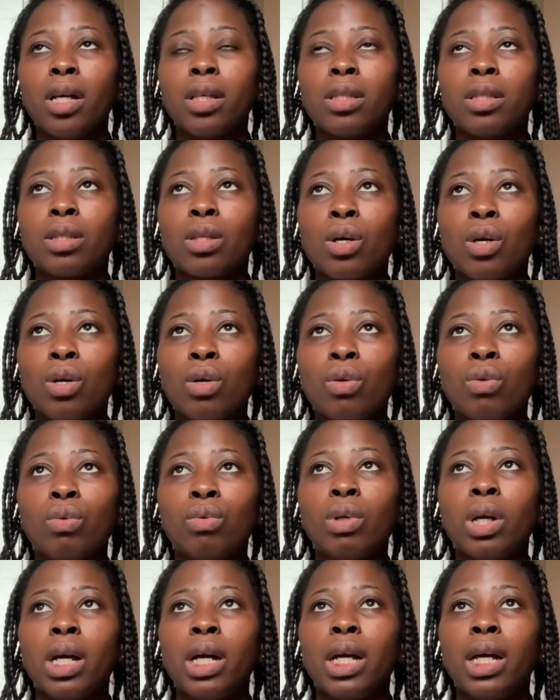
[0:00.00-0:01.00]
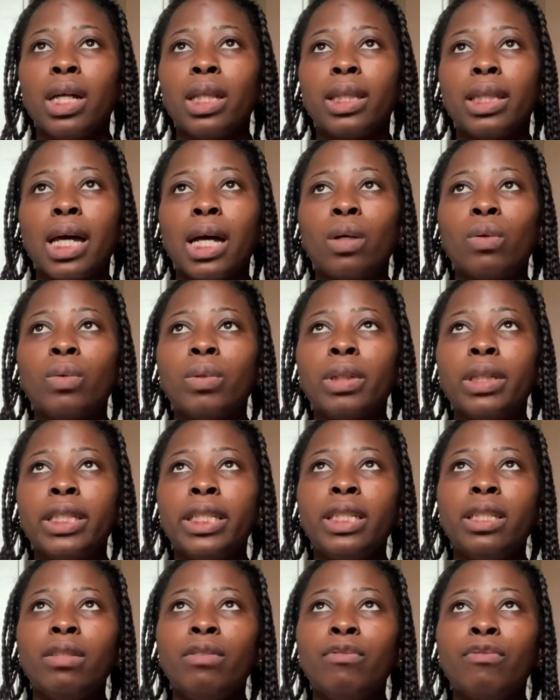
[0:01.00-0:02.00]
So that will
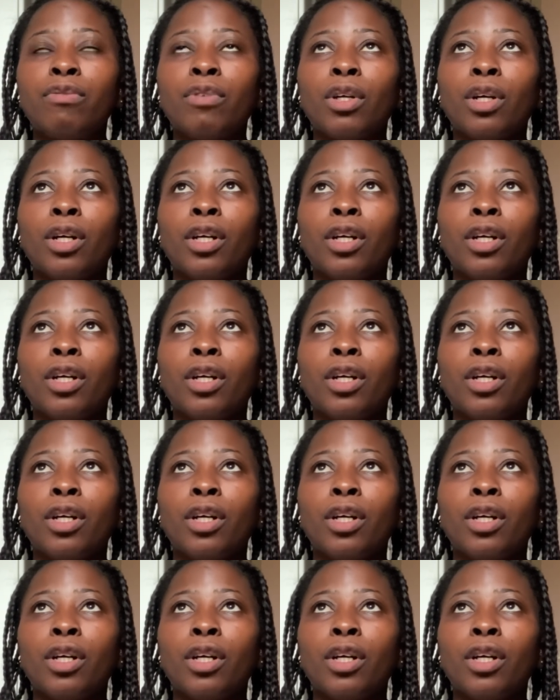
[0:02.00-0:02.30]
leave